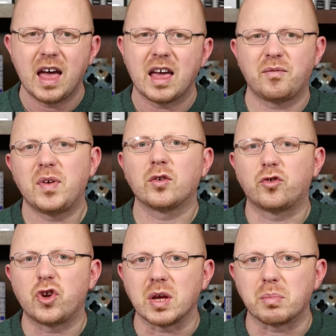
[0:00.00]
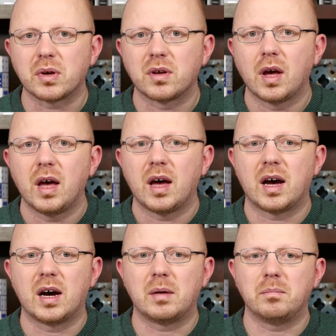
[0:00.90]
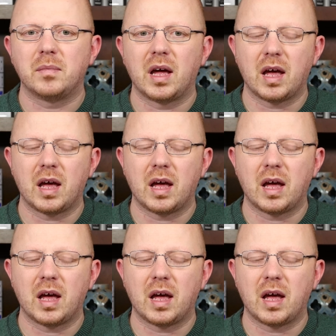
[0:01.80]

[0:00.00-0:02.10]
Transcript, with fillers: It feels cheap. Um,